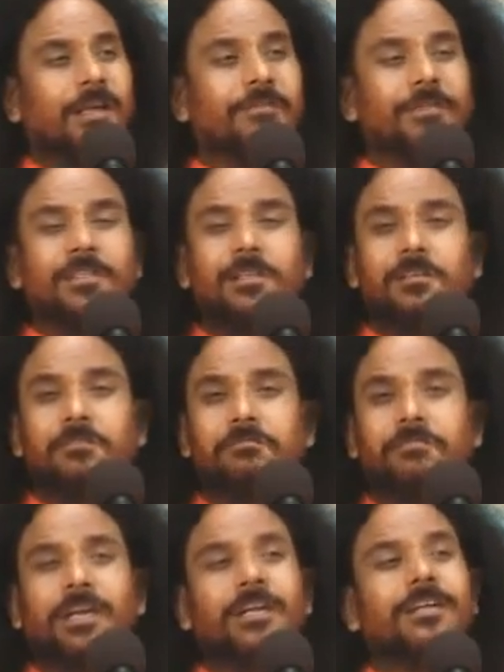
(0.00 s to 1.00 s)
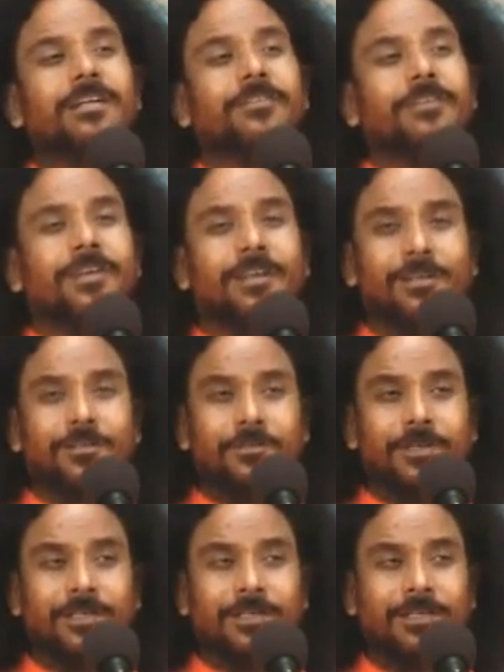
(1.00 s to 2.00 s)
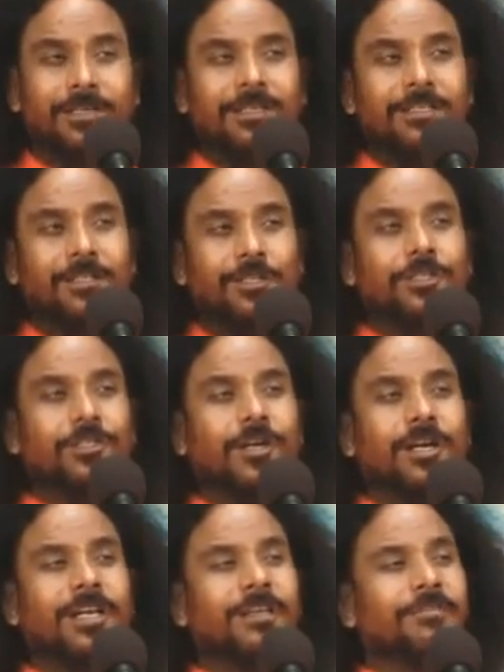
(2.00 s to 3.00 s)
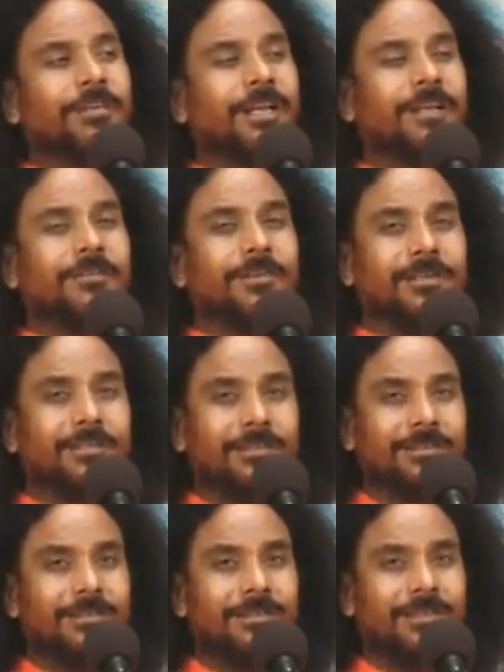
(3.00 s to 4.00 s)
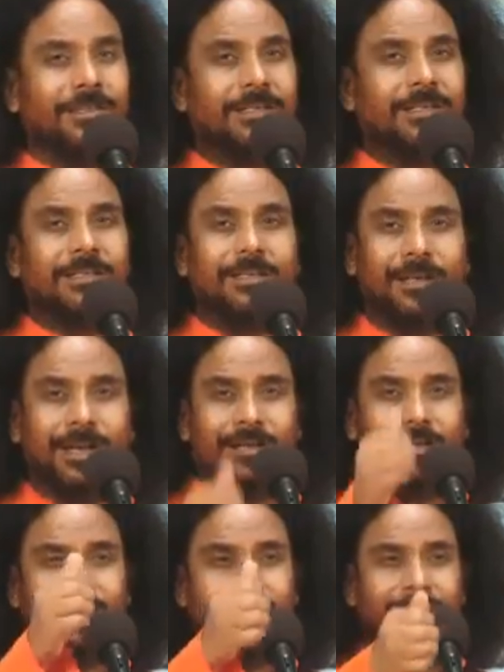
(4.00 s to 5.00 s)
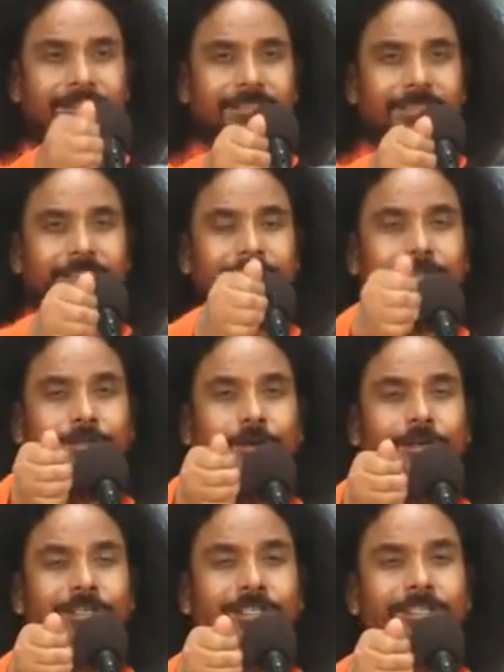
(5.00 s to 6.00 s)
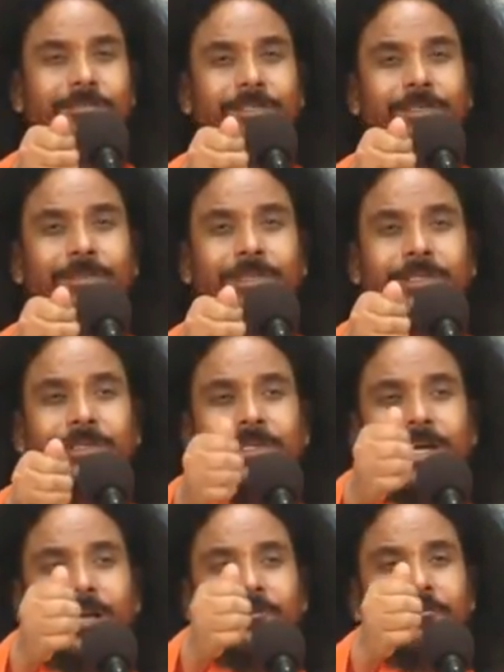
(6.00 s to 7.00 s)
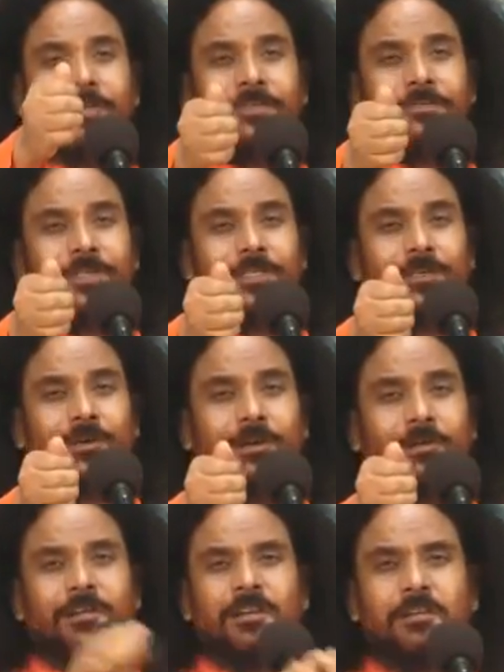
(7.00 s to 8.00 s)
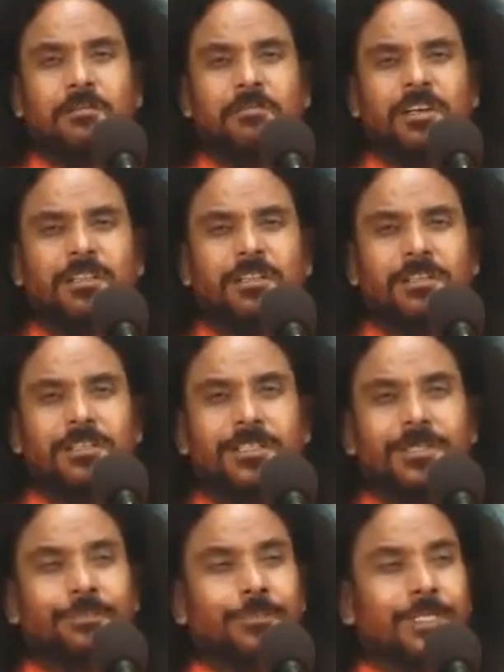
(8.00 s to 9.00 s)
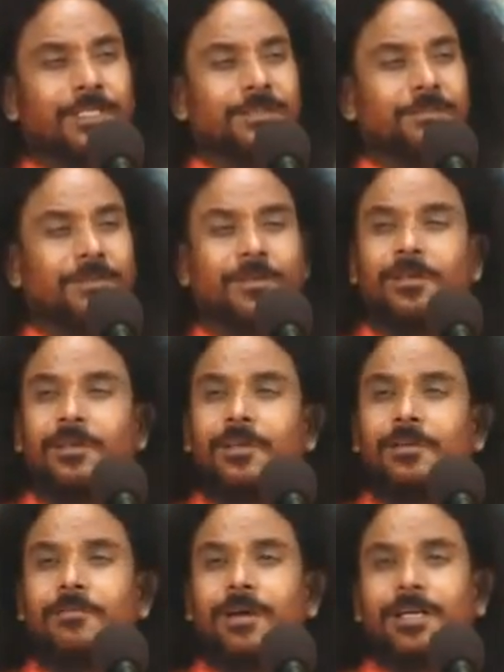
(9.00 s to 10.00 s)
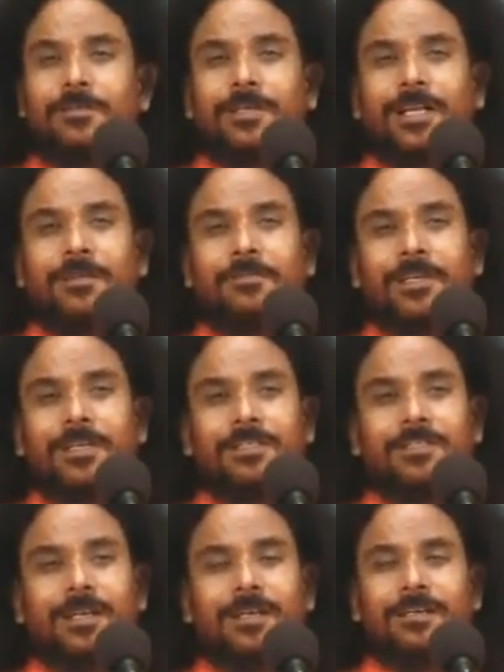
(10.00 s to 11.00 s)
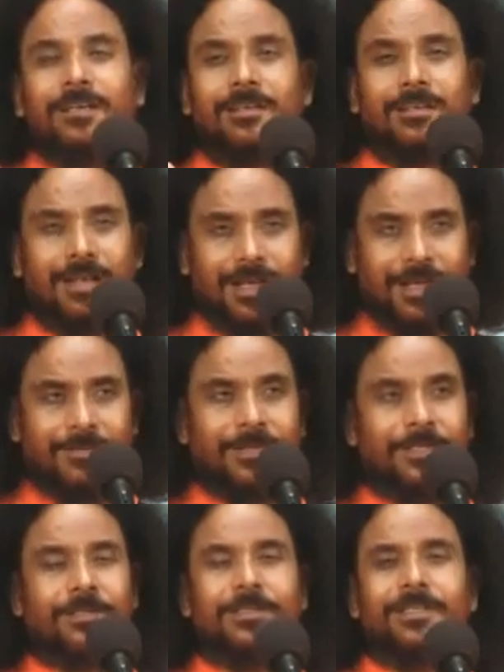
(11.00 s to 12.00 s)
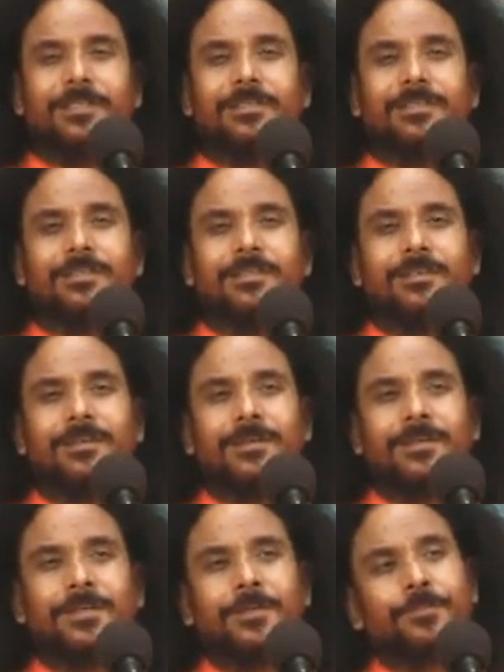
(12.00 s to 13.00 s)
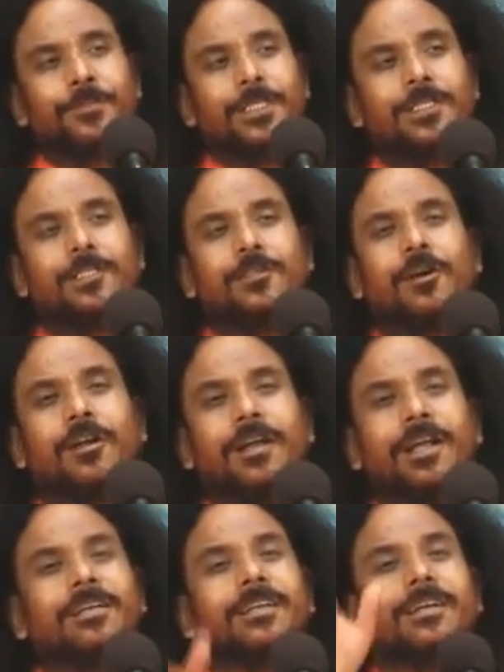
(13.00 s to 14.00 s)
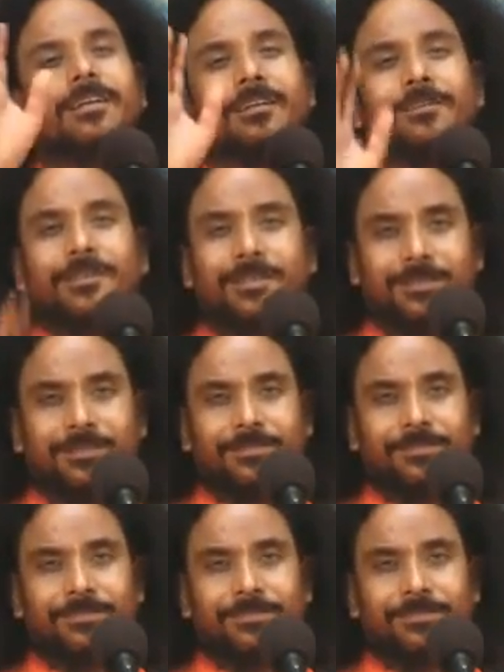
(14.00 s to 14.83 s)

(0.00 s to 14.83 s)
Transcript: Everything is very difficult to work. This is called left-hand work. Right hand is, God is with me. I am one with God. Nothing is impossible. Whatever I will decide, I will do it. This is called right-handed work.